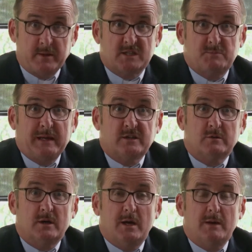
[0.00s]
expect it,
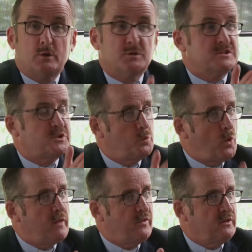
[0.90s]
because it's the
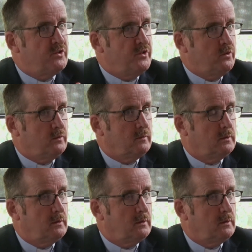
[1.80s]
right thing to do.